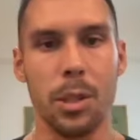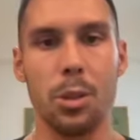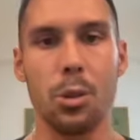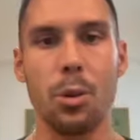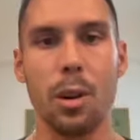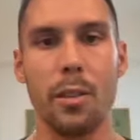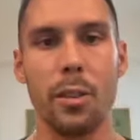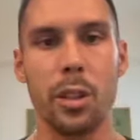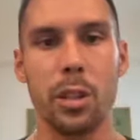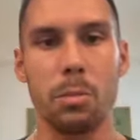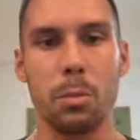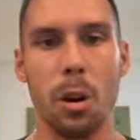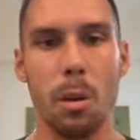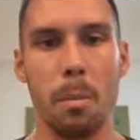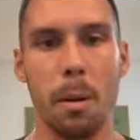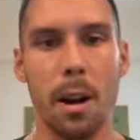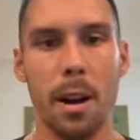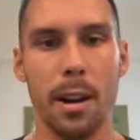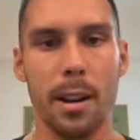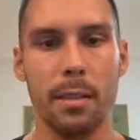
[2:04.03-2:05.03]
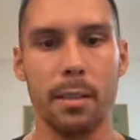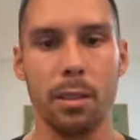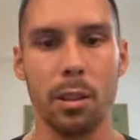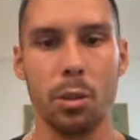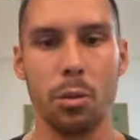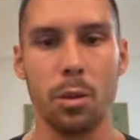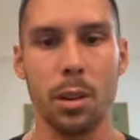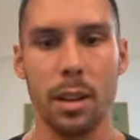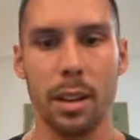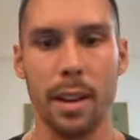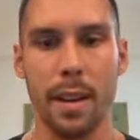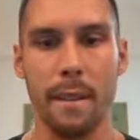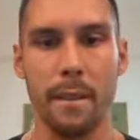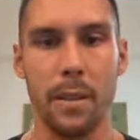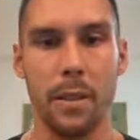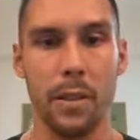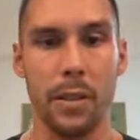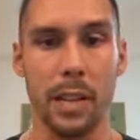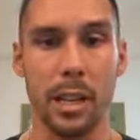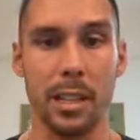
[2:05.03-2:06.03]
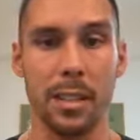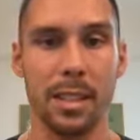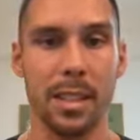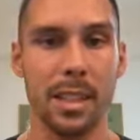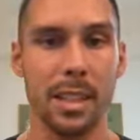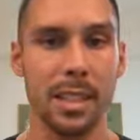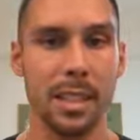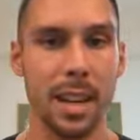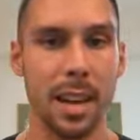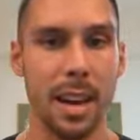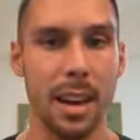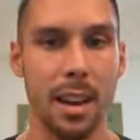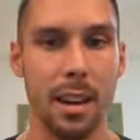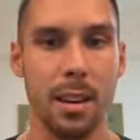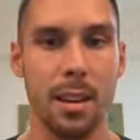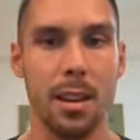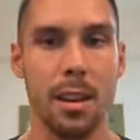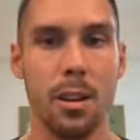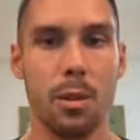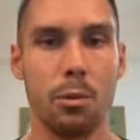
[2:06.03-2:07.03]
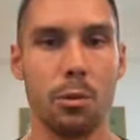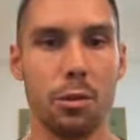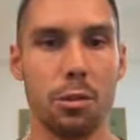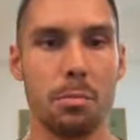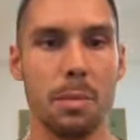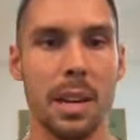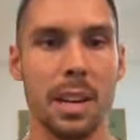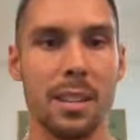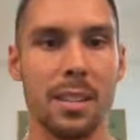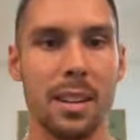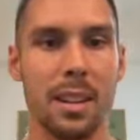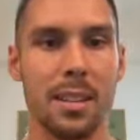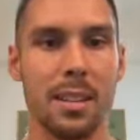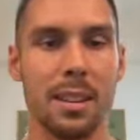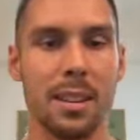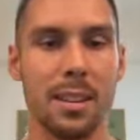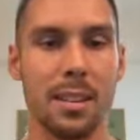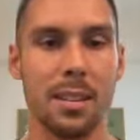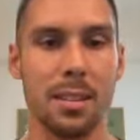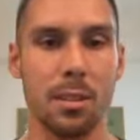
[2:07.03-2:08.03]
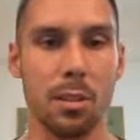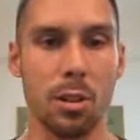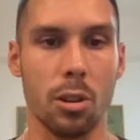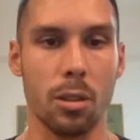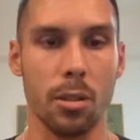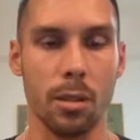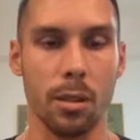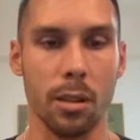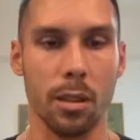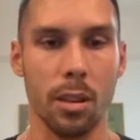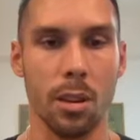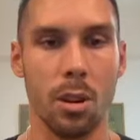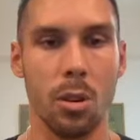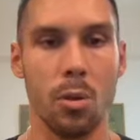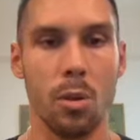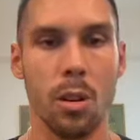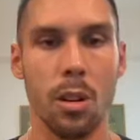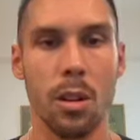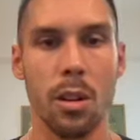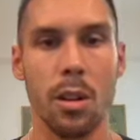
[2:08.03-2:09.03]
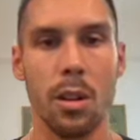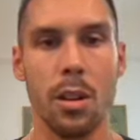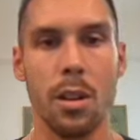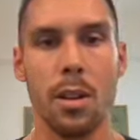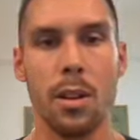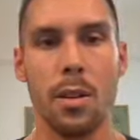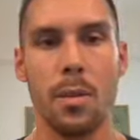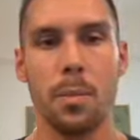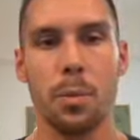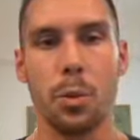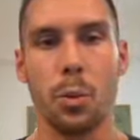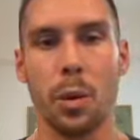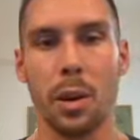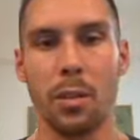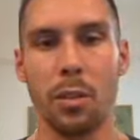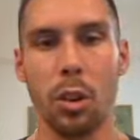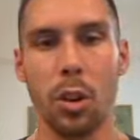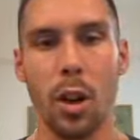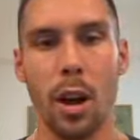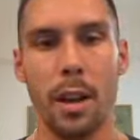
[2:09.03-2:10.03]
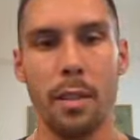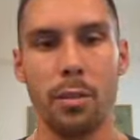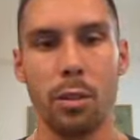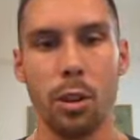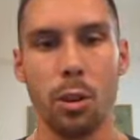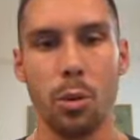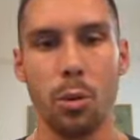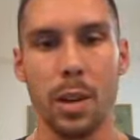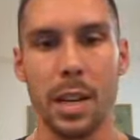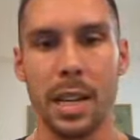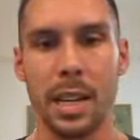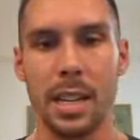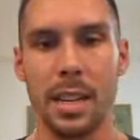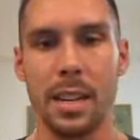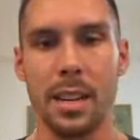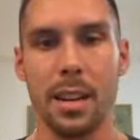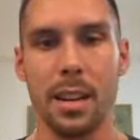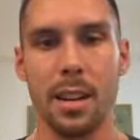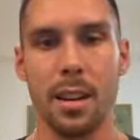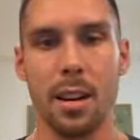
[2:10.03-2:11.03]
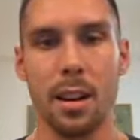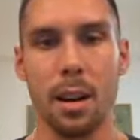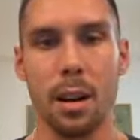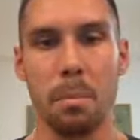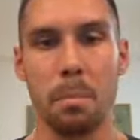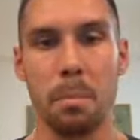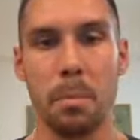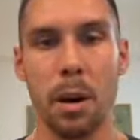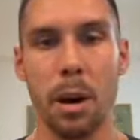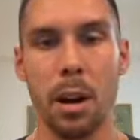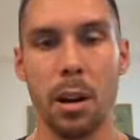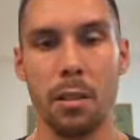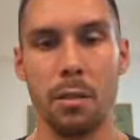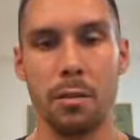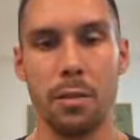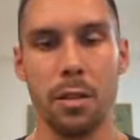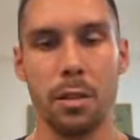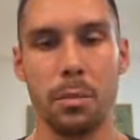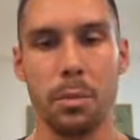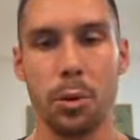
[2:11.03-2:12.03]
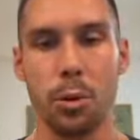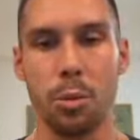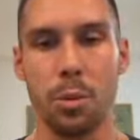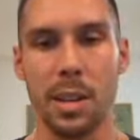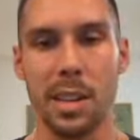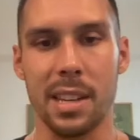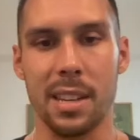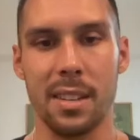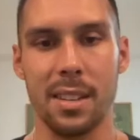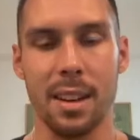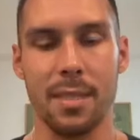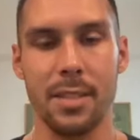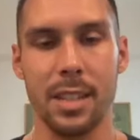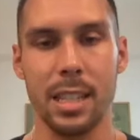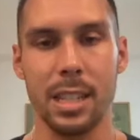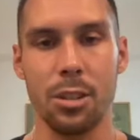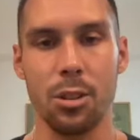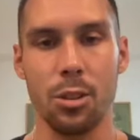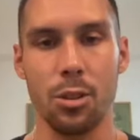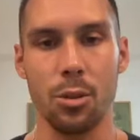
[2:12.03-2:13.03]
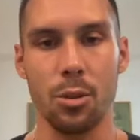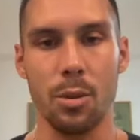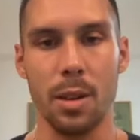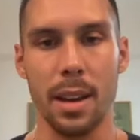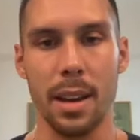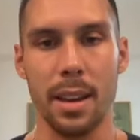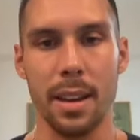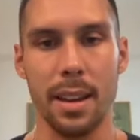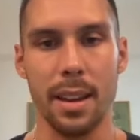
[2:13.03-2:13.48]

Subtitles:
do have a small pocket of liquidity at 56K, which makes sense as it's our current low. We have a lot of liquidity above between 72